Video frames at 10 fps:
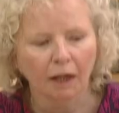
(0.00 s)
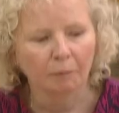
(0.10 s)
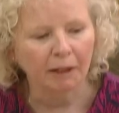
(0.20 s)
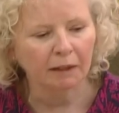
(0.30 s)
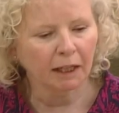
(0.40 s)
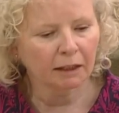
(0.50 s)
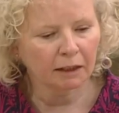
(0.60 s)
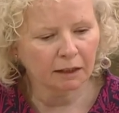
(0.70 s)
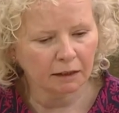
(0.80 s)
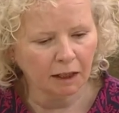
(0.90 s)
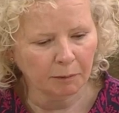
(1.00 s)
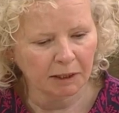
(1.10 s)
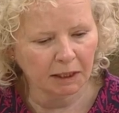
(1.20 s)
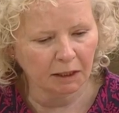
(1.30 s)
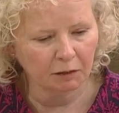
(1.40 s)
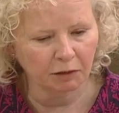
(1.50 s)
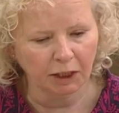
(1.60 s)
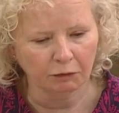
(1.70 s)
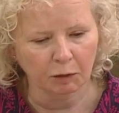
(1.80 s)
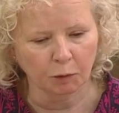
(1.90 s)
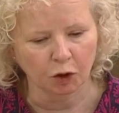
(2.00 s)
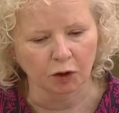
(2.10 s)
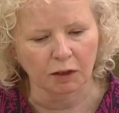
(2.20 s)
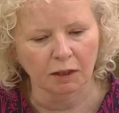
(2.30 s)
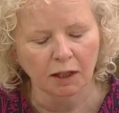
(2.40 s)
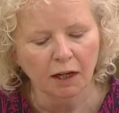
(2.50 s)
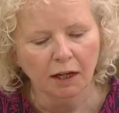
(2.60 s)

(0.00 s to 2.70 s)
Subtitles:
I thank the Cabinet Secretary for that response.